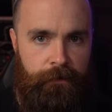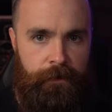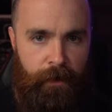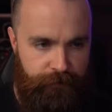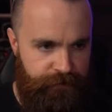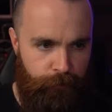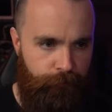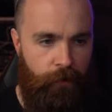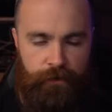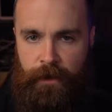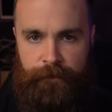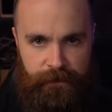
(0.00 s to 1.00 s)
Now, so far,
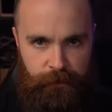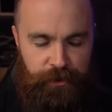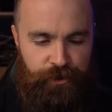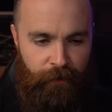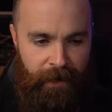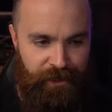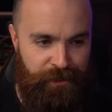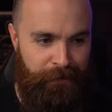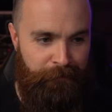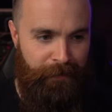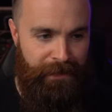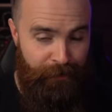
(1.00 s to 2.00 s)
nothing too strange,
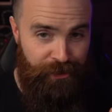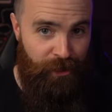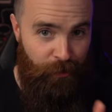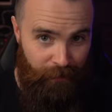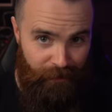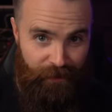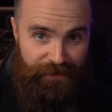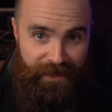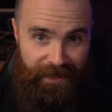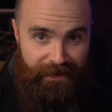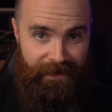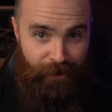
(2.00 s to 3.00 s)
but let me show you what it looks
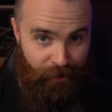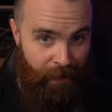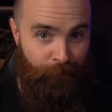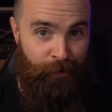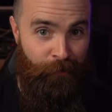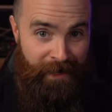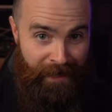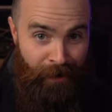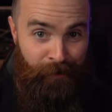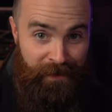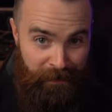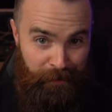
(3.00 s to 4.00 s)
like in our network right now
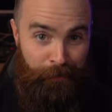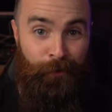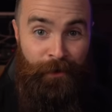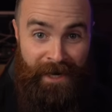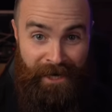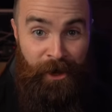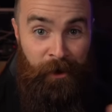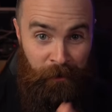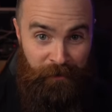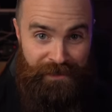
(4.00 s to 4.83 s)
with him deployed in a host